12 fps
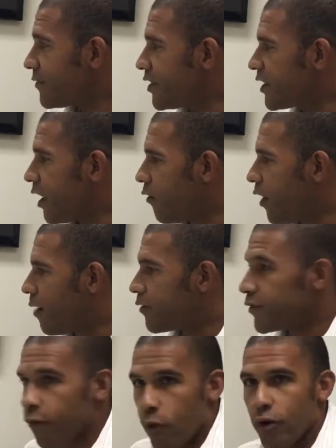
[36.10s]
So
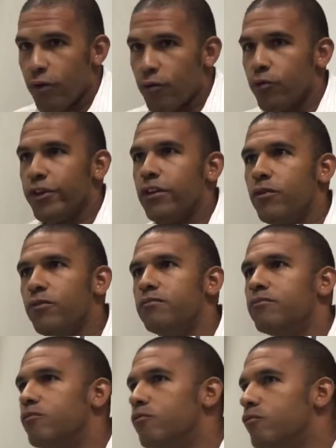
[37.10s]
there's 4 real
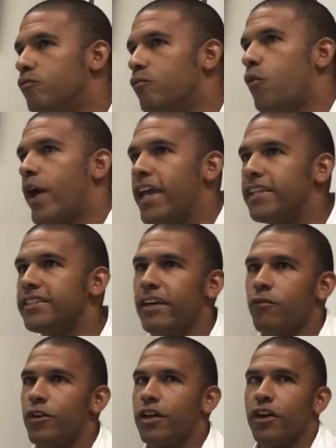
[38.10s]
ways
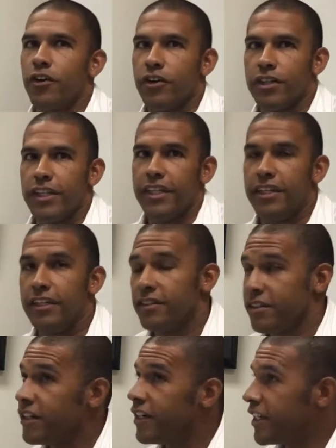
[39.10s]
that we're currently
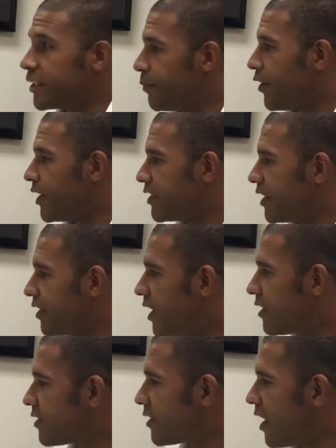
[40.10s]
experiencing
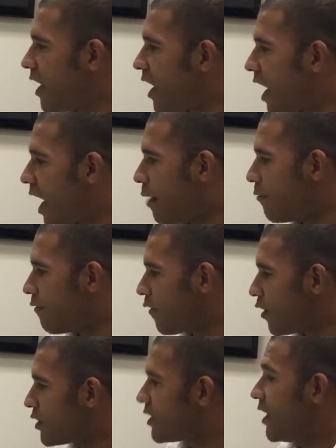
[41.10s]
this. The
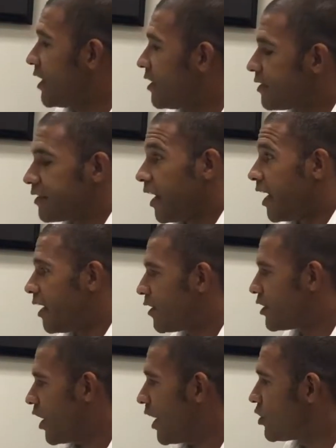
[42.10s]
first is the
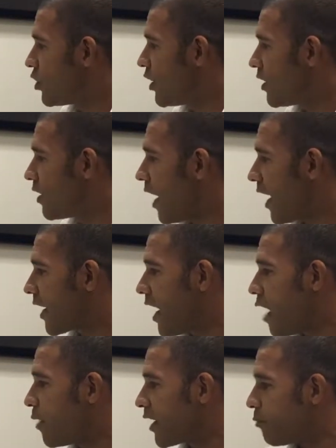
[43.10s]
changing
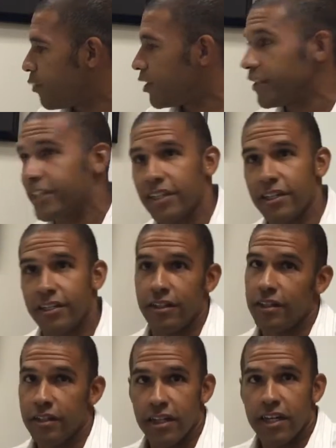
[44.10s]
economic and
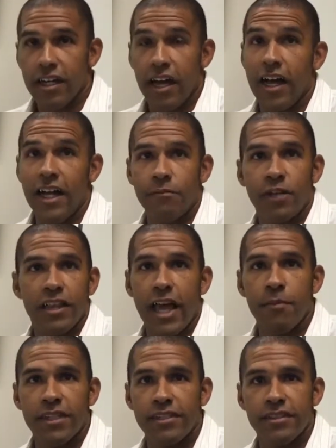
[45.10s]
political
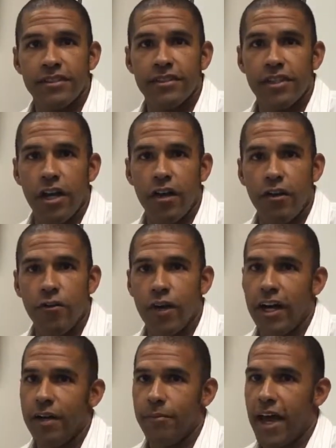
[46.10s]
climates. So
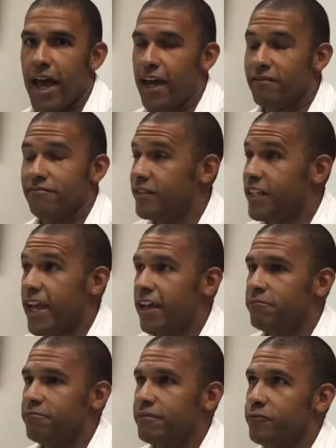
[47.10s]

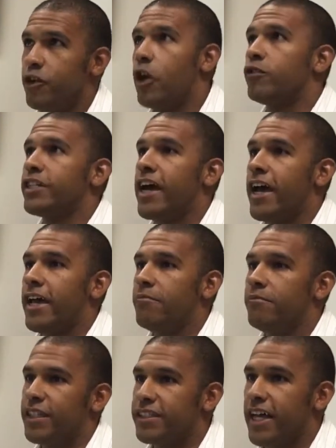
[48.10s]
at no
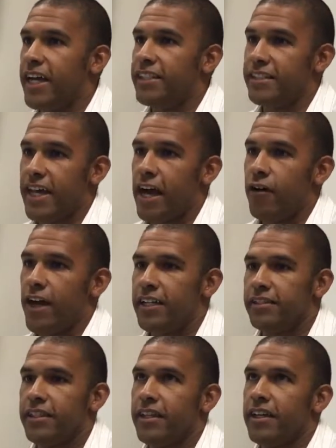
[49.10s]
time besides now
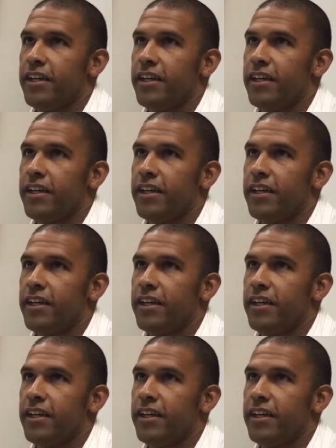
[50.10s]
has